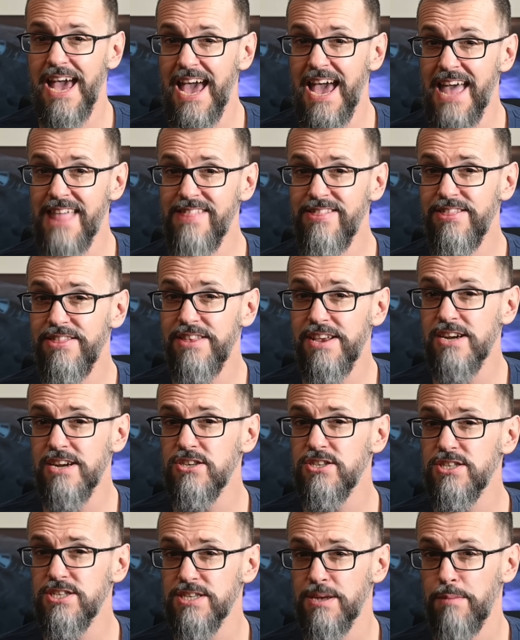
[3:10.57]
And
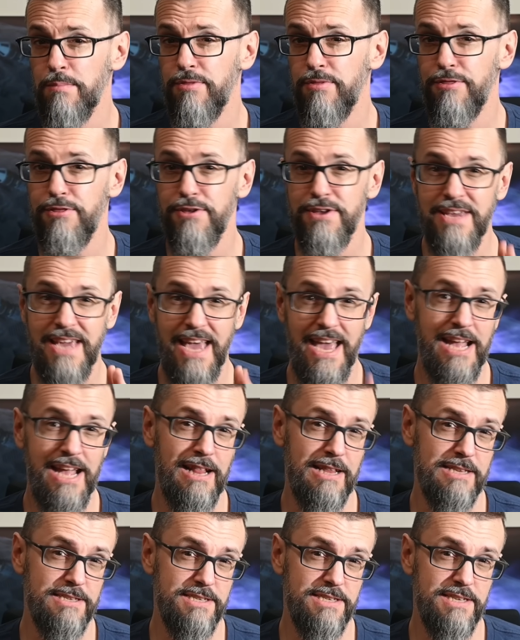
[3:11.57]
there's something
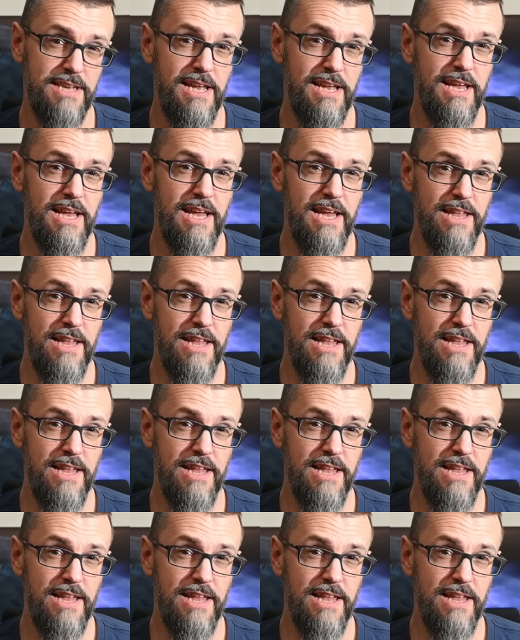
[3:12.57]
else.